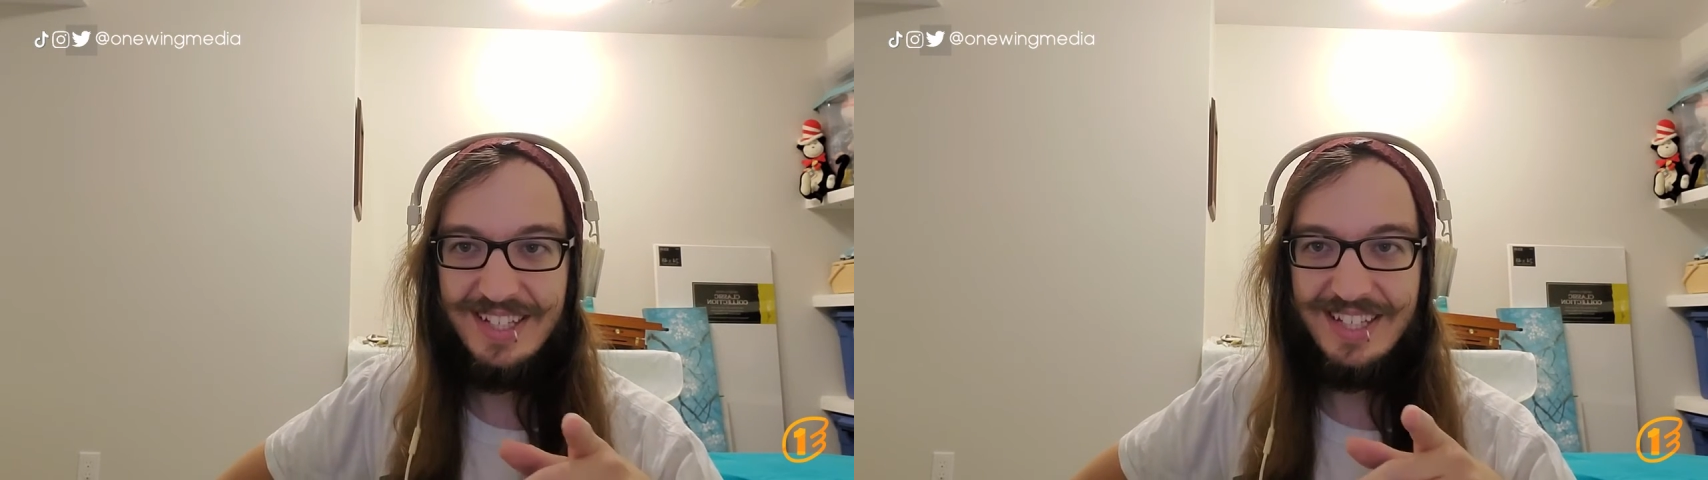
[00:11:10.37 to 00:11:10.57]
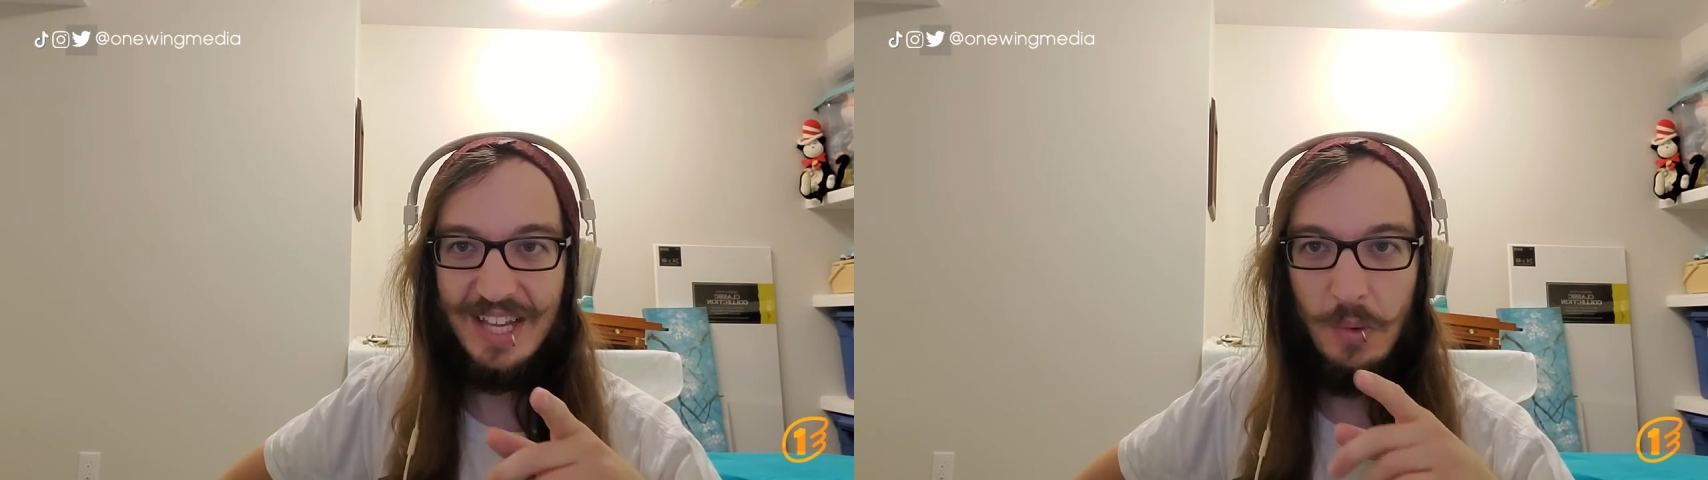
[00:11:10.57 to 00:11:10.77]

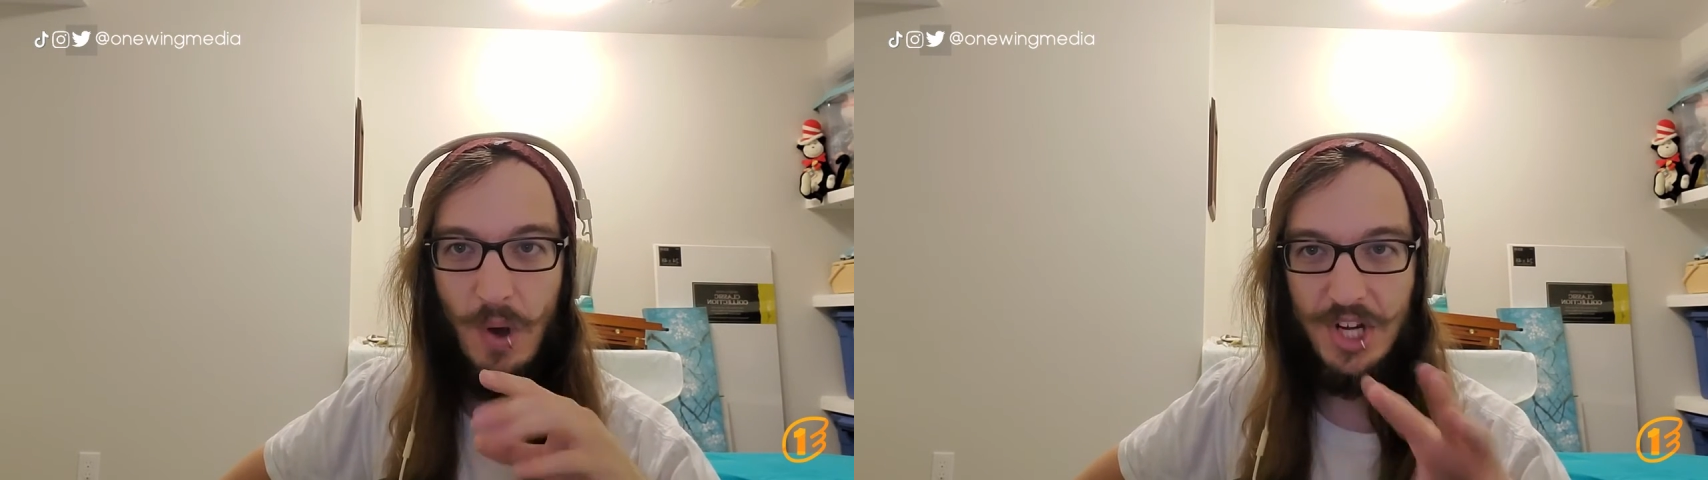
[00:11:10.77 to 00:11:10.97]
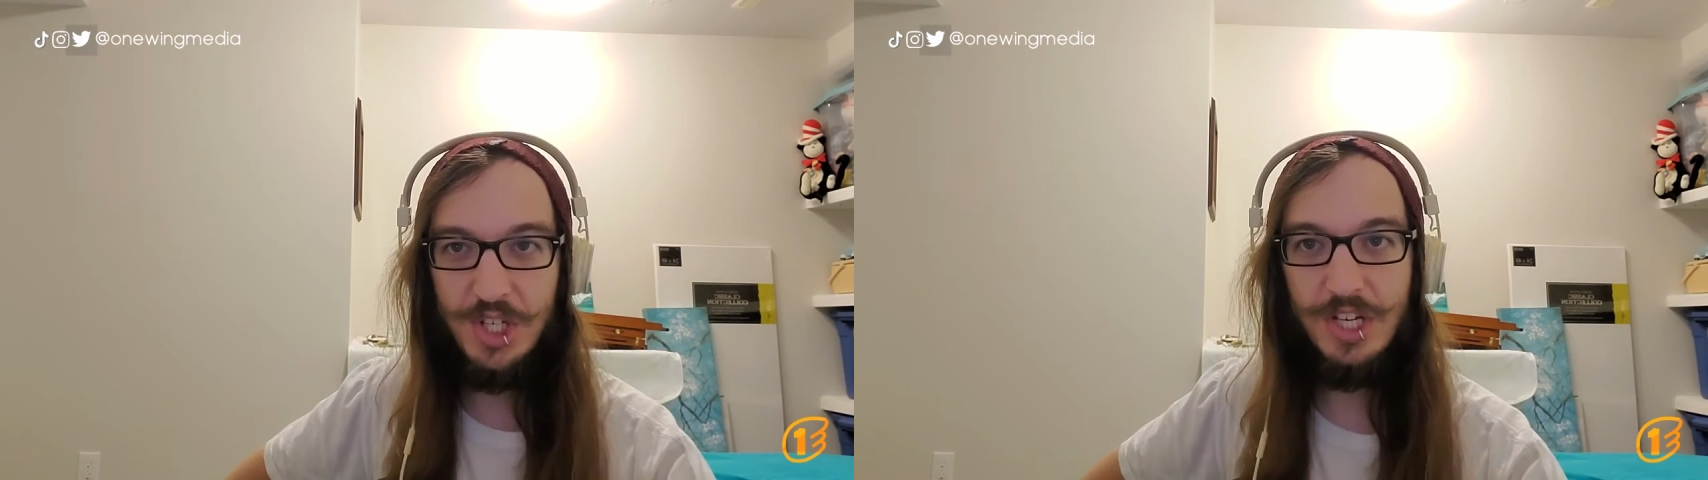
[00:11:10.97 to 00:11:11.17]
like
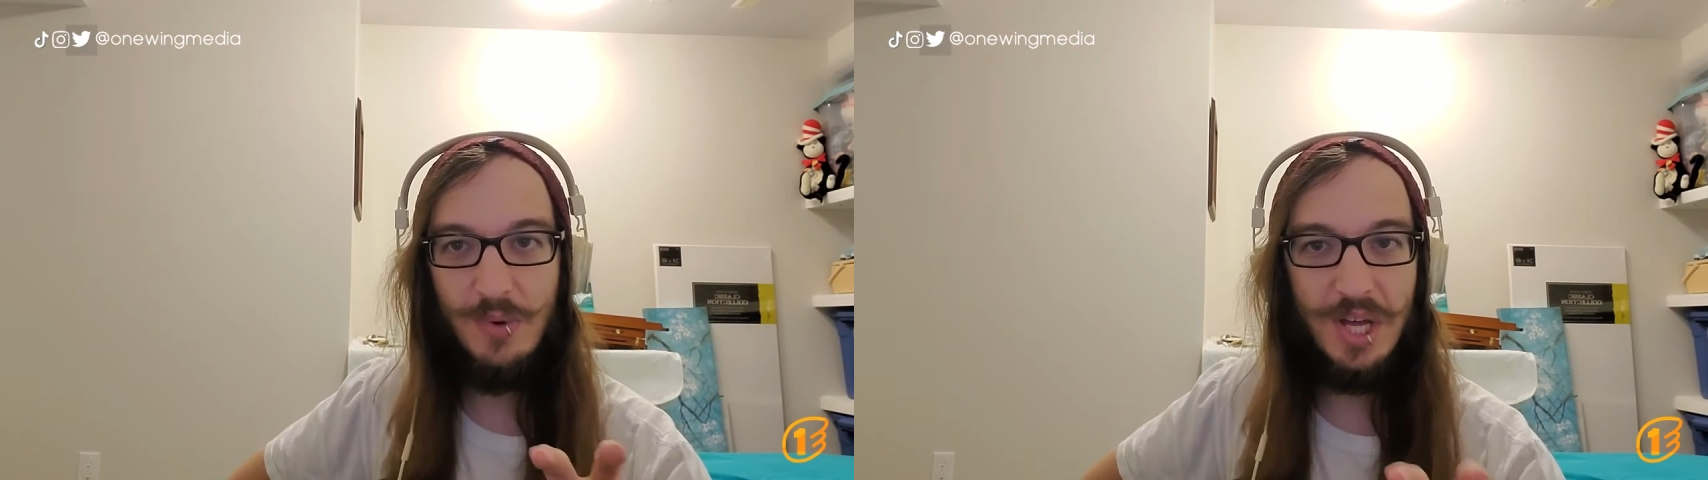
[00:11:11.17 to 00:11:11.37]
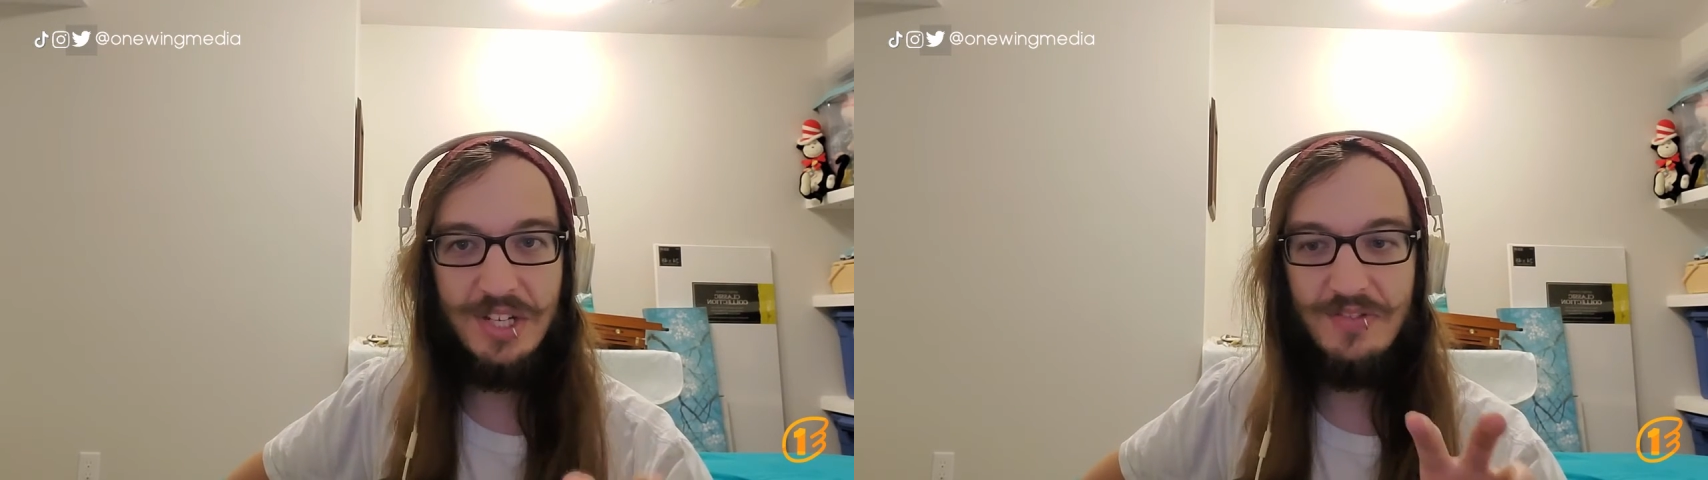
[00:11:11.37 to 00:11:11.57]
watching
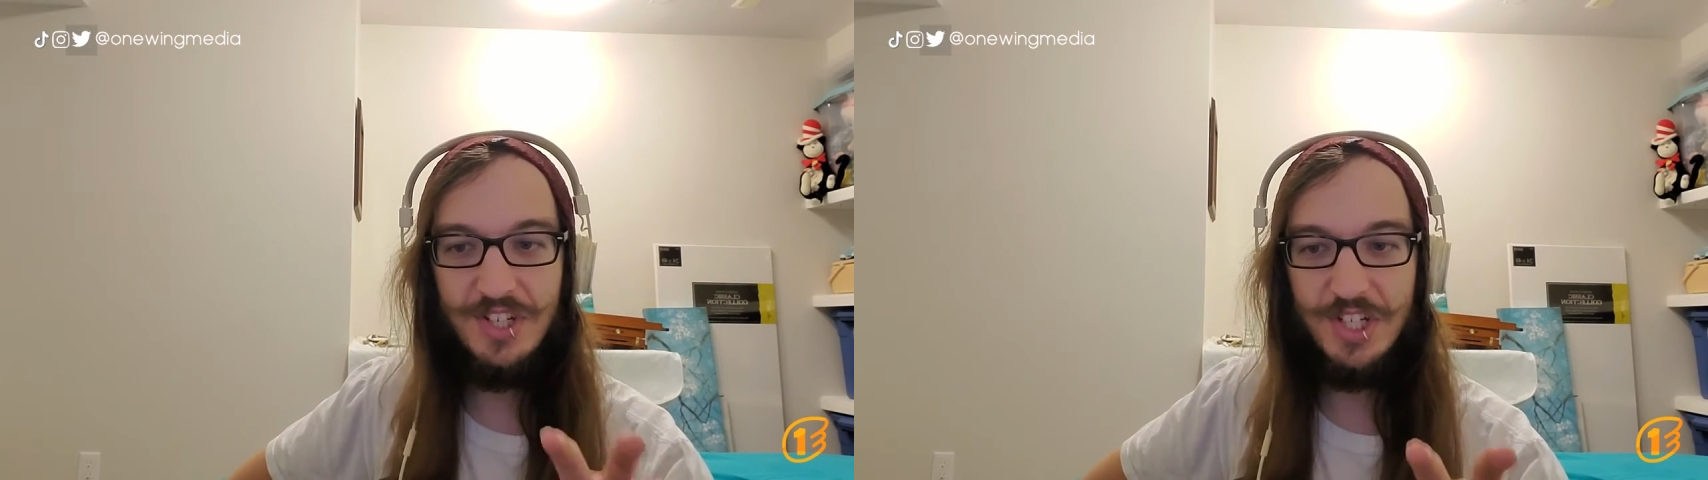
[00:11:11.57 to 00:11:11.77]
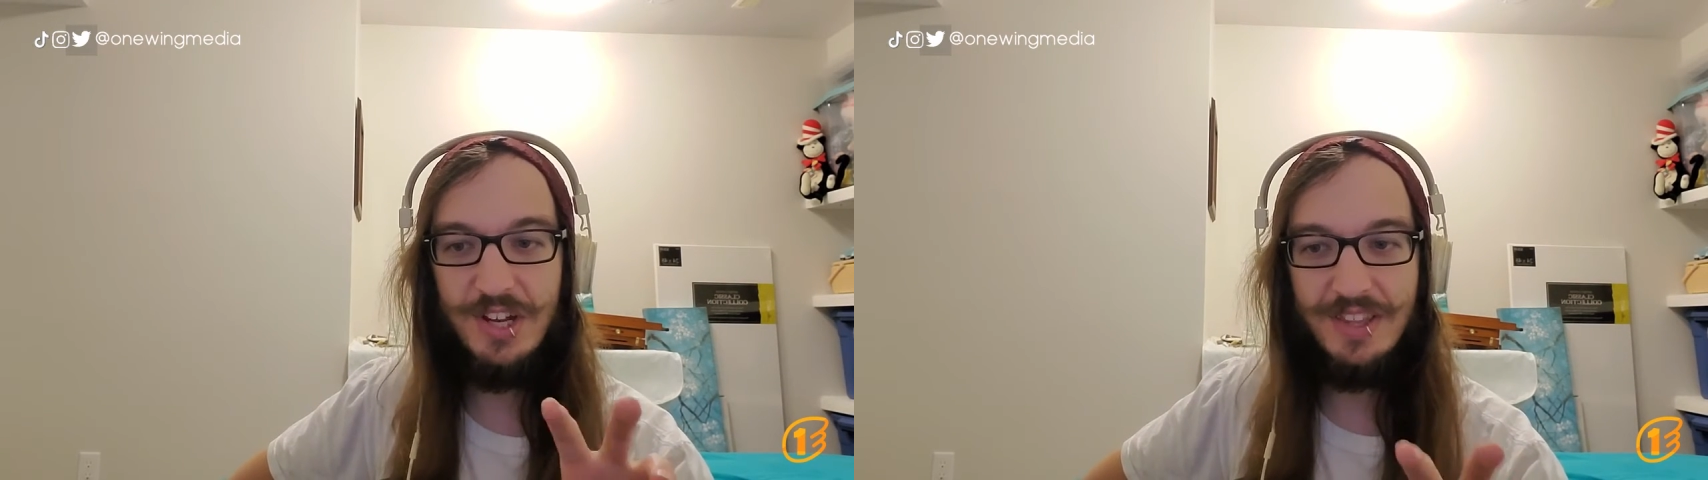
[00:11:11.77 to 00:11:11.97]

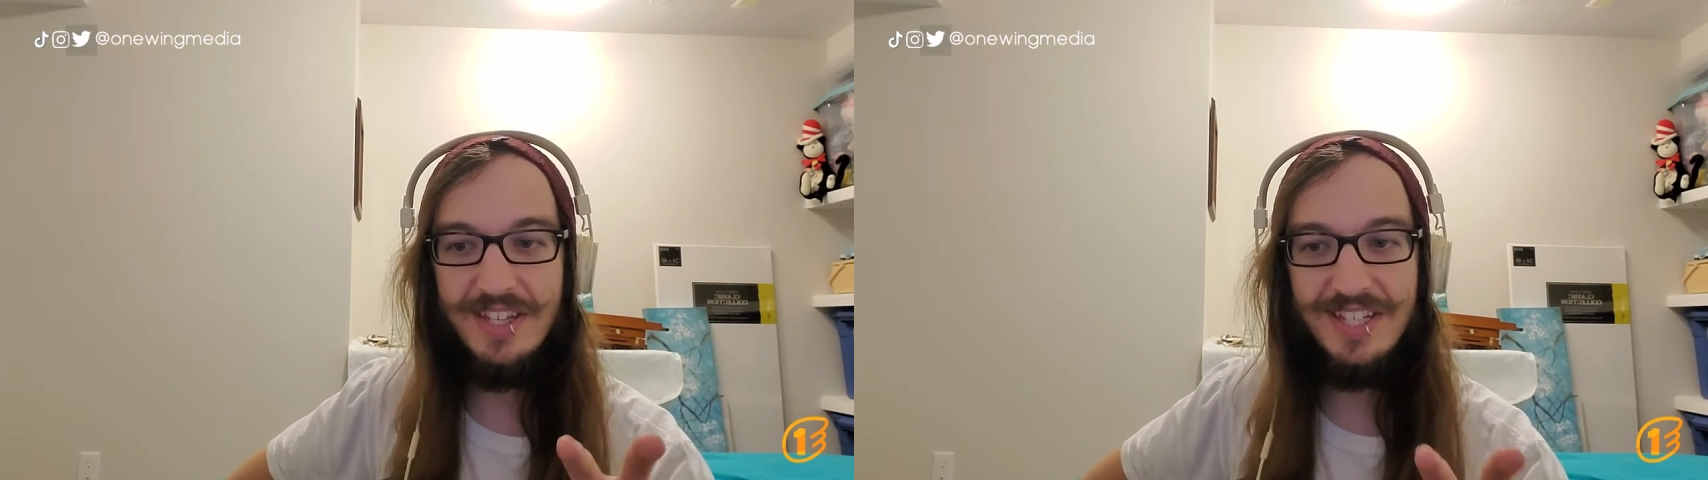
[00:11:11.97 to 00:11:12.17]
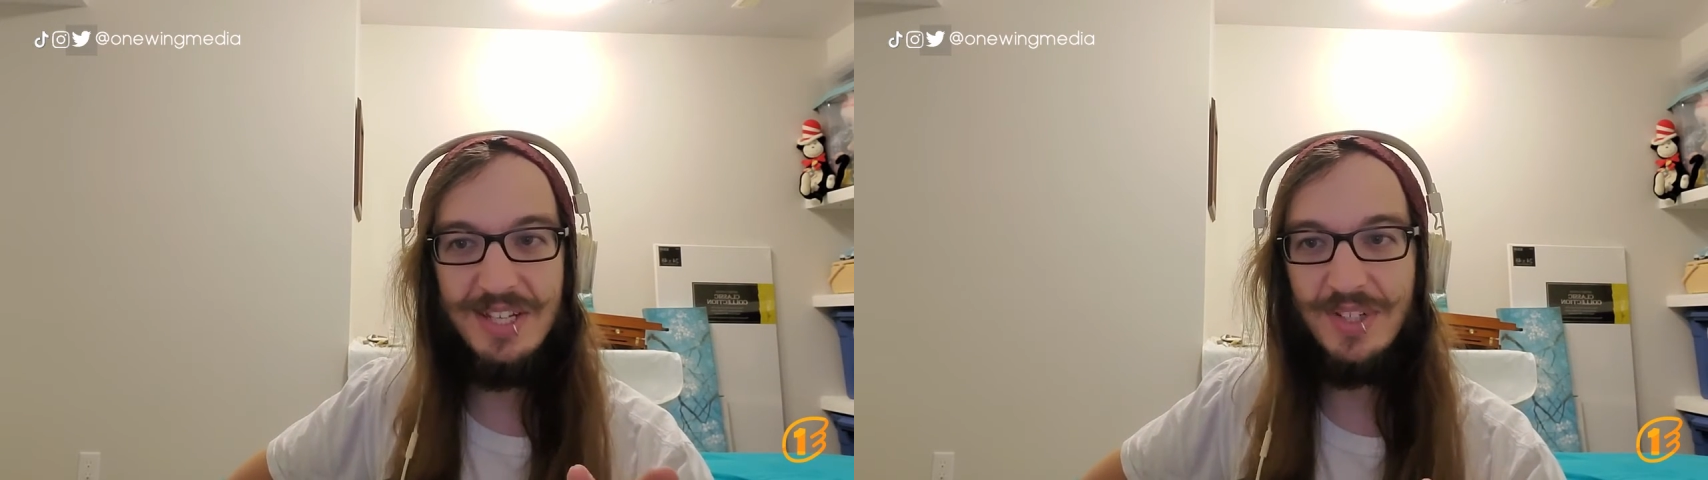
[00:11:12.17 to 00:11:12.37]
Wandavision on the
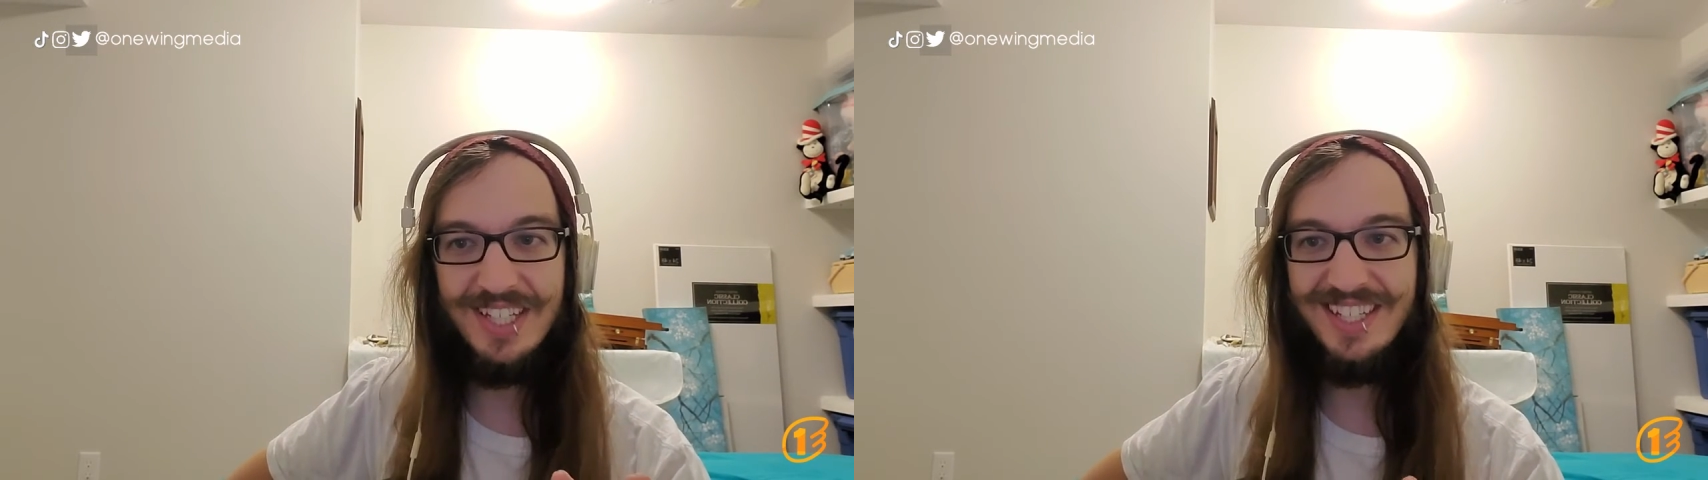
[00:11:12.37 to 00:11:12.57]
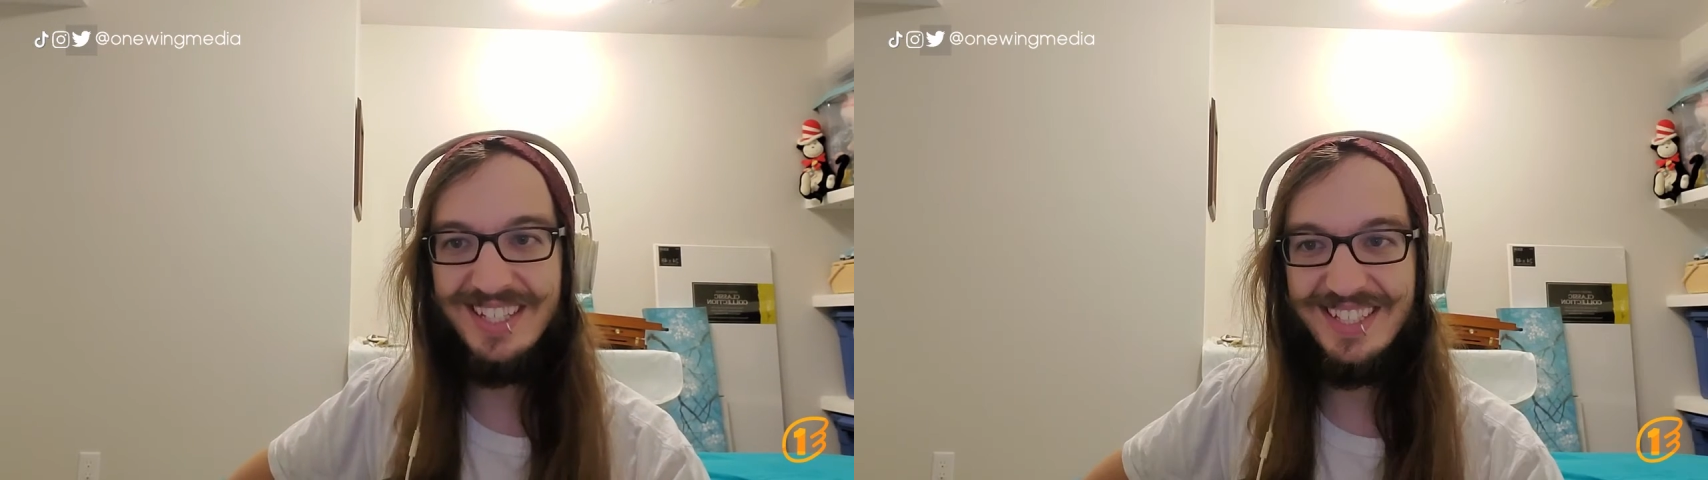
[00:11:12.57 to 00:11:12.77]

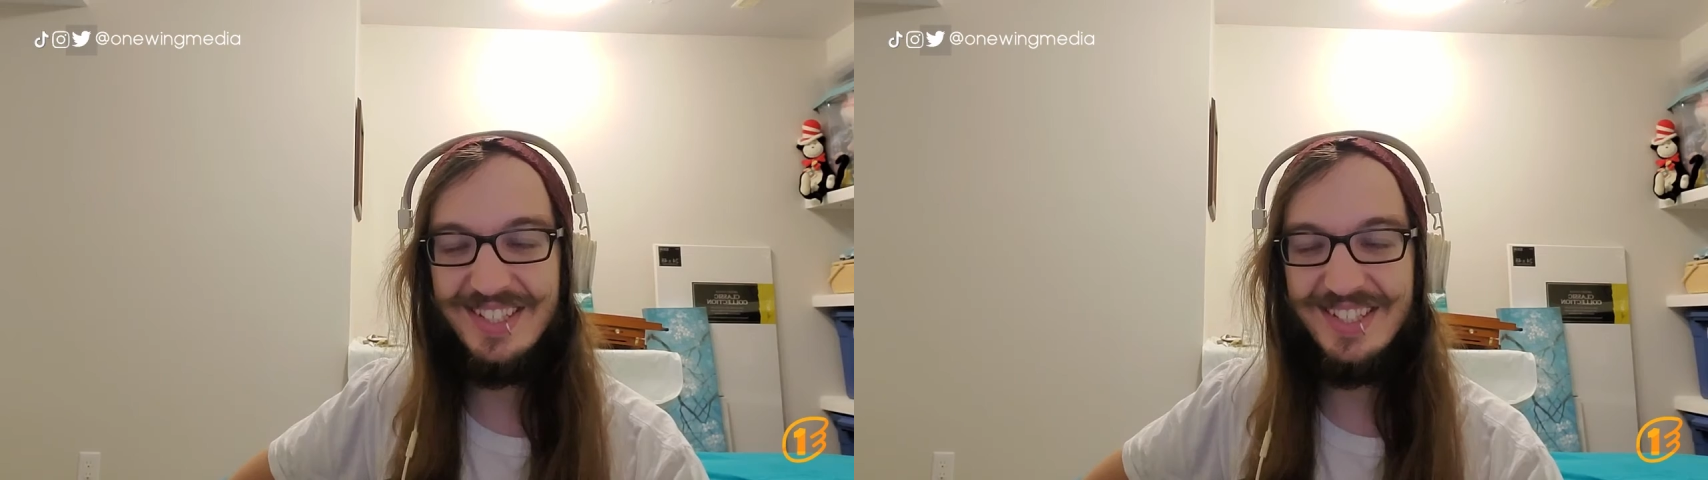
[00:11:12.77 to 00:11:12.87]
TV.